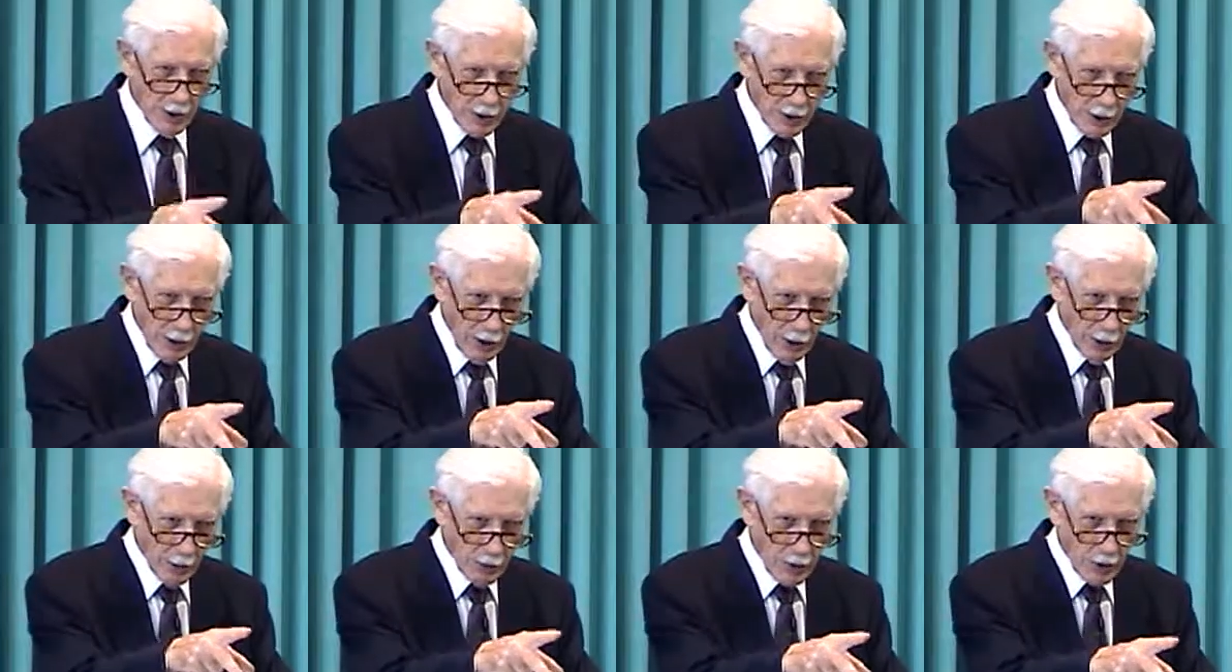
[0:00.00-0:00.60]

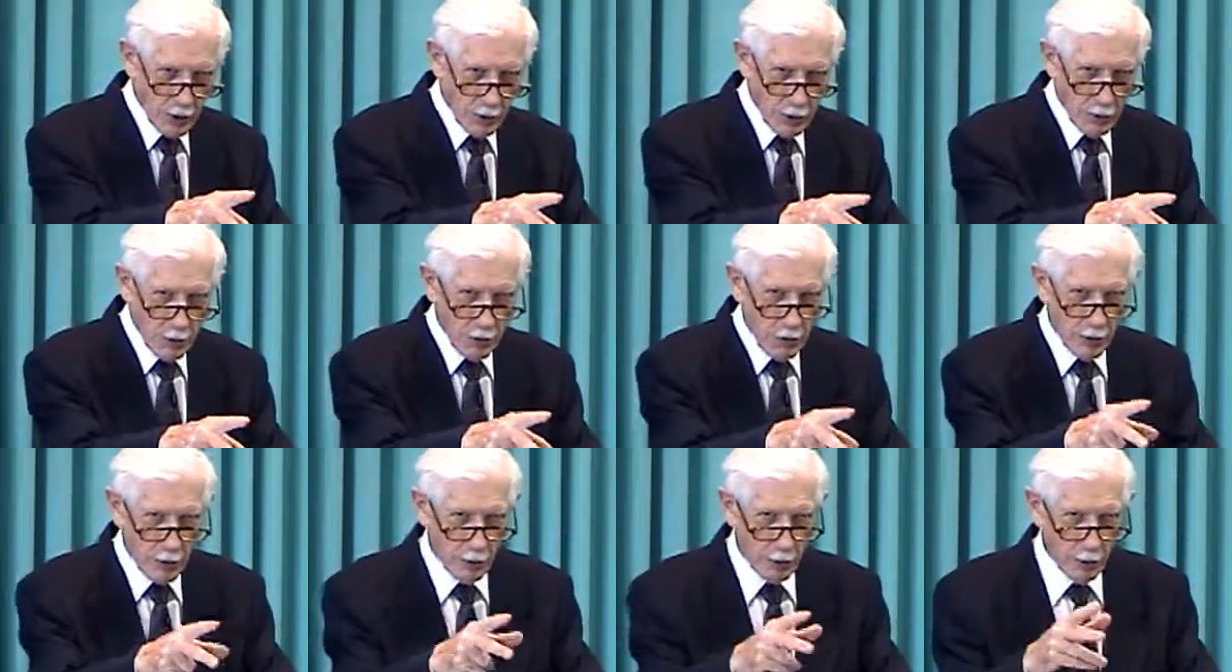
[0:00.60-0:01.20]
stones to
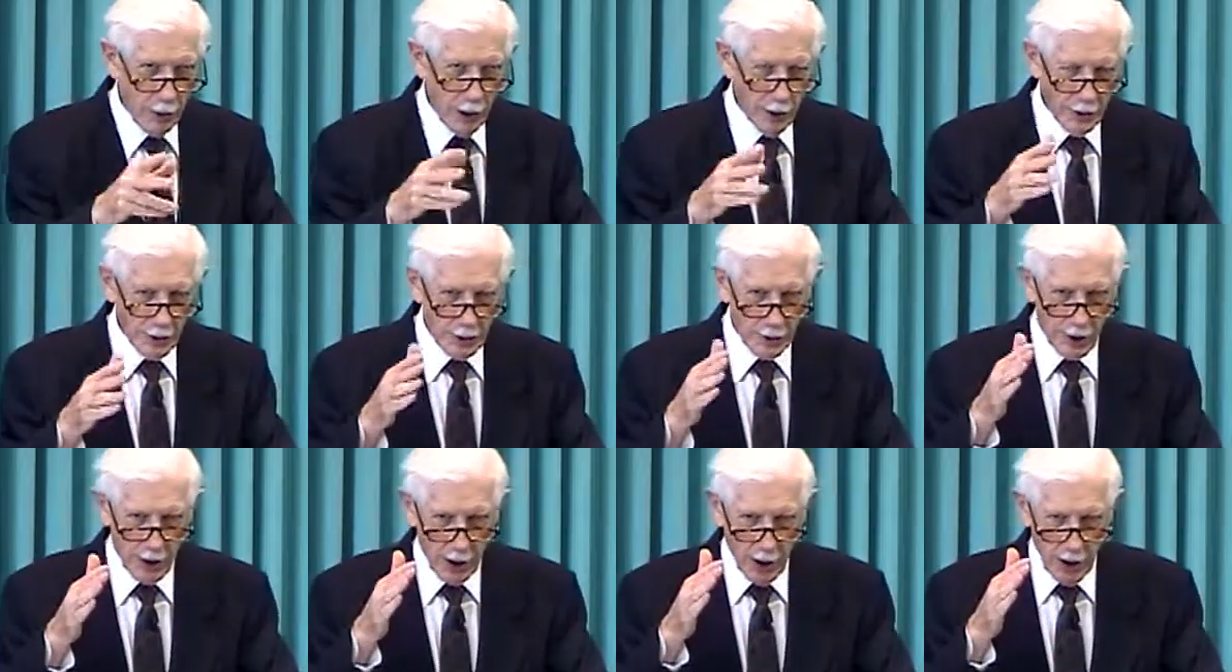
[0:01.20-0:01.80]

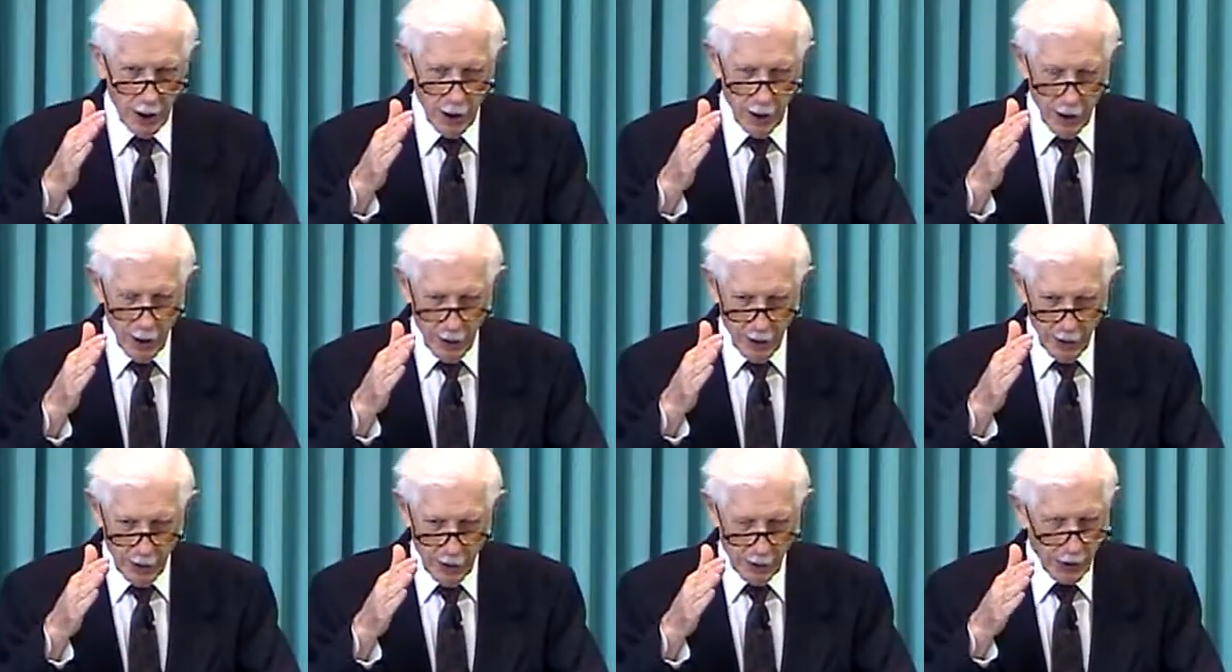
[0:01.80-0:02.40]
cross
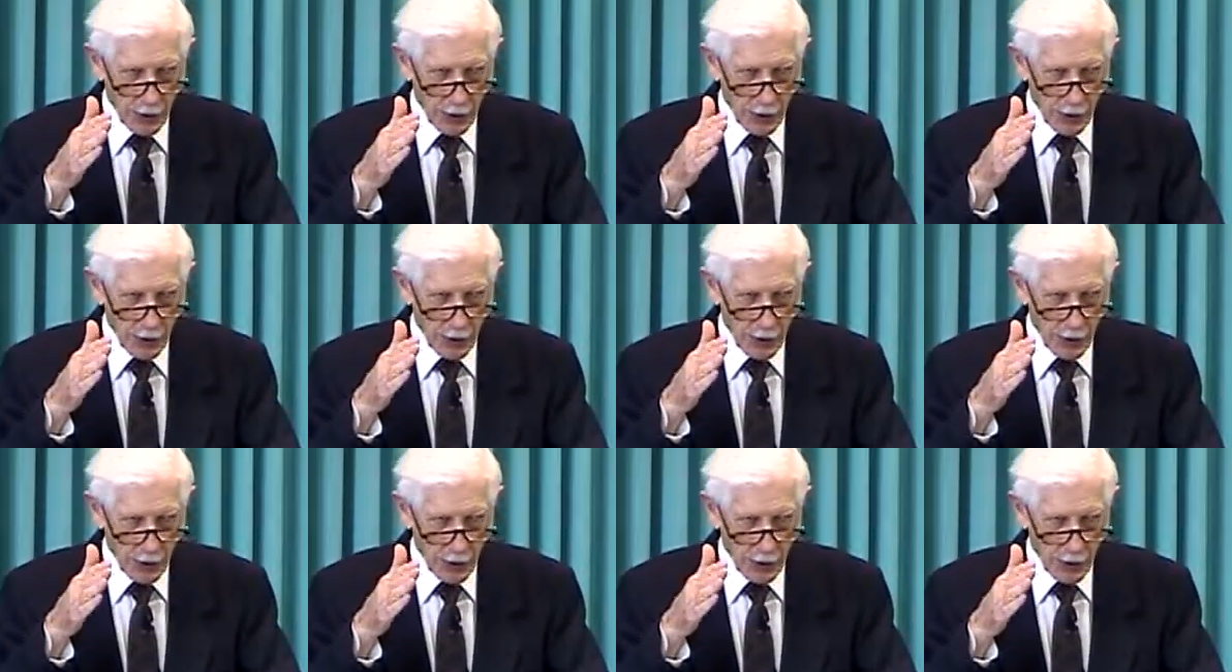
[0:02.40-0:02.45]
the